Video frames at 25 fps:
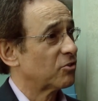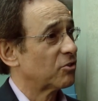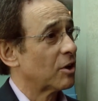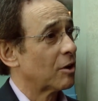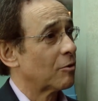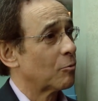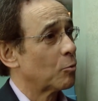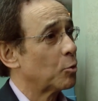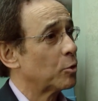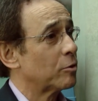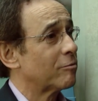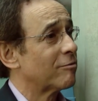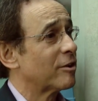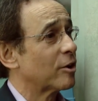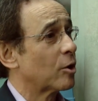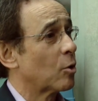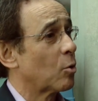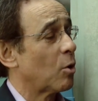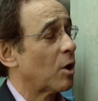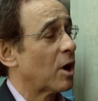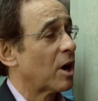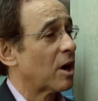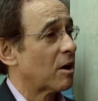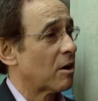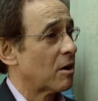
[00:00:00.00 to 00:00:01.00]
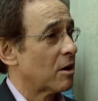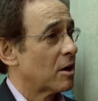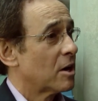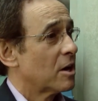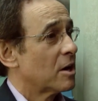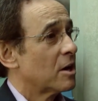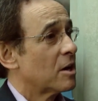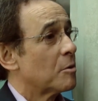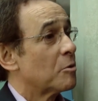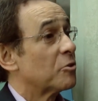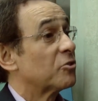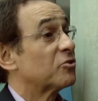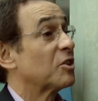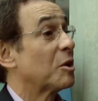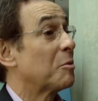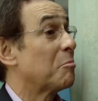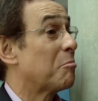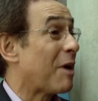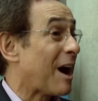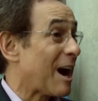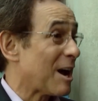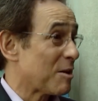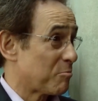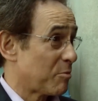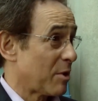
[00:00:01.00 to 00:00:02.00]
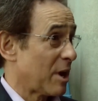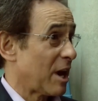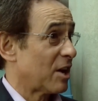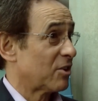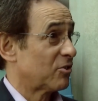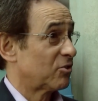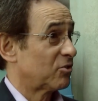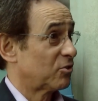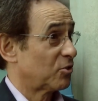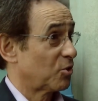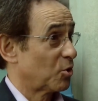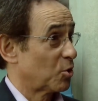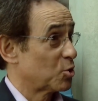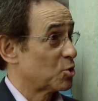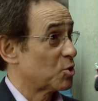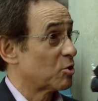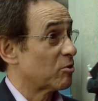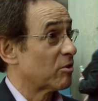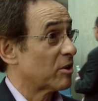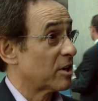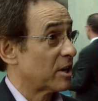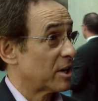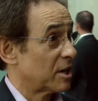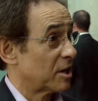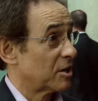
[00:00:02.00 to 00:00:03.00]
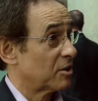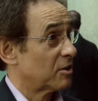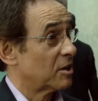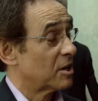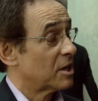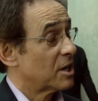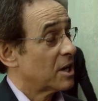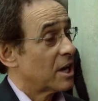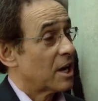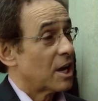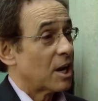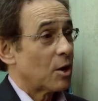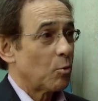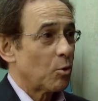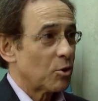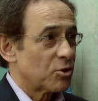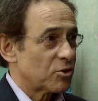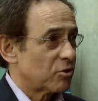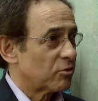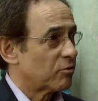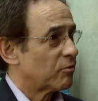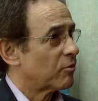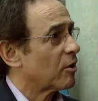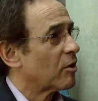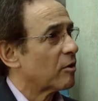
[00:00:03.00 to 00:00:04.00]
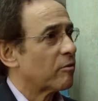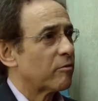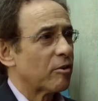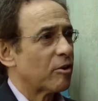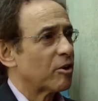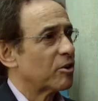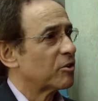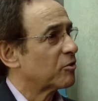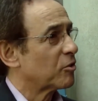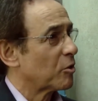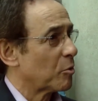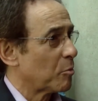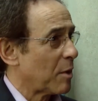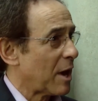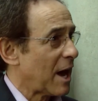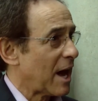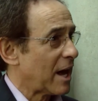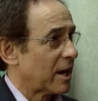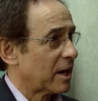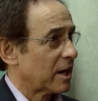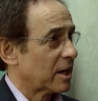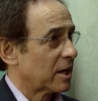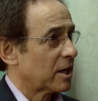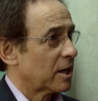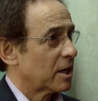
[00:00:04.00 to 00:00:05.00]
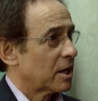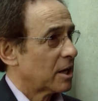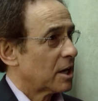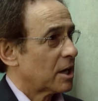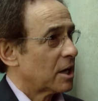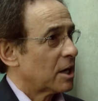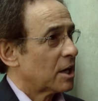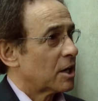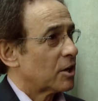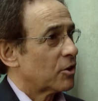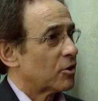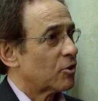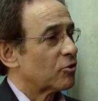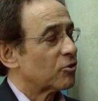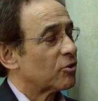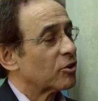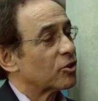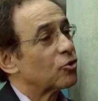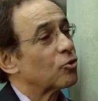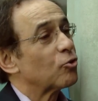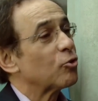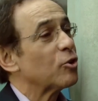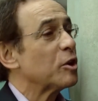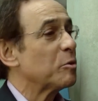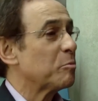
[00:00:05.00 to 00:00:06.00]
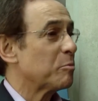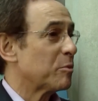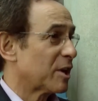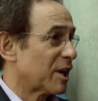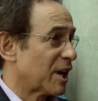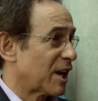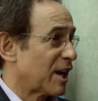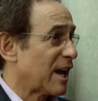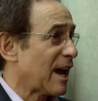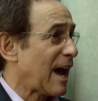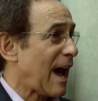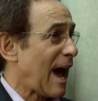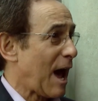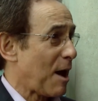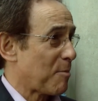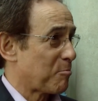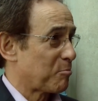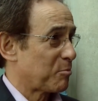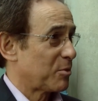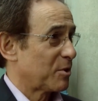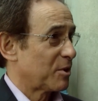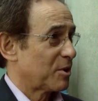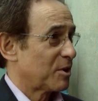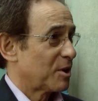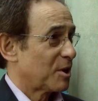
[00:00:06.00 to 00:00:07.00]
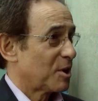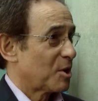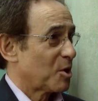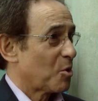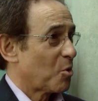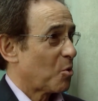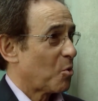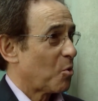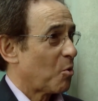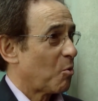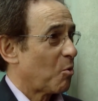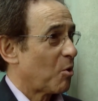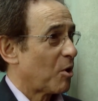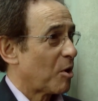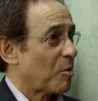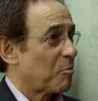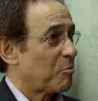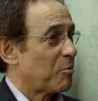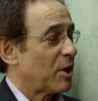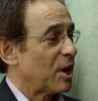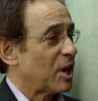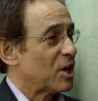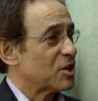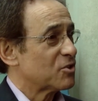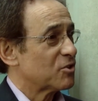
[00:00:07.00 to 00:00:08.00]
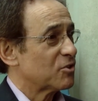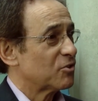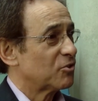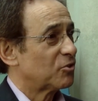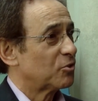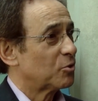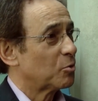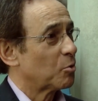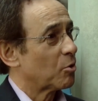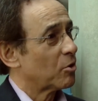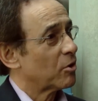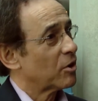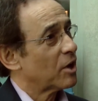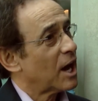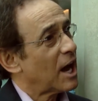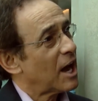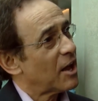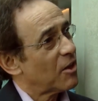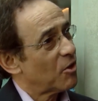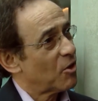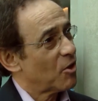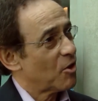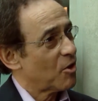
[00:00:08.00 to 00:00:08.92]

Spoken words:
that would require, say, bypass surgery, which is very, very traumatic. There's a treatment gap where patients who are not